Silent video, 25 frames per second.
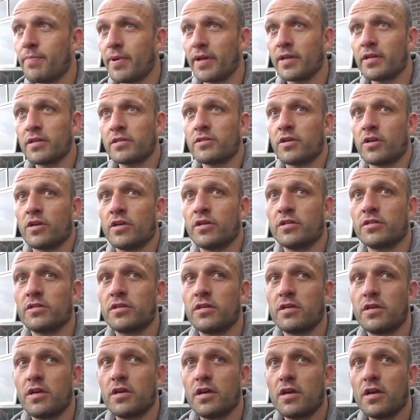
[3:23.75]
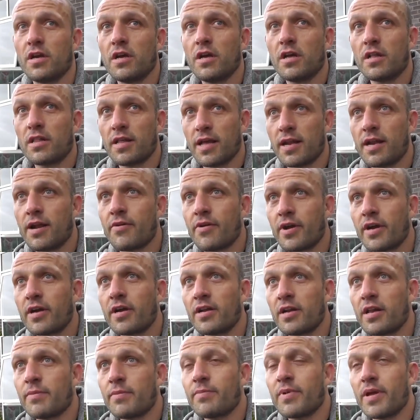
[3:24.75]
builds on us, then I
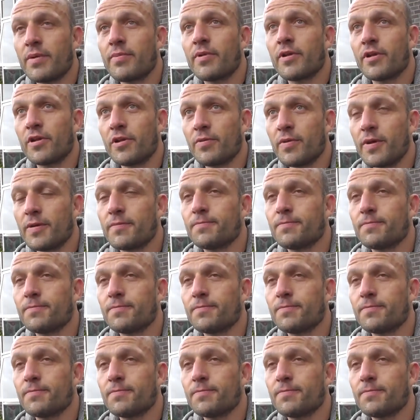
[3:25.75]
reckon I'll be able to do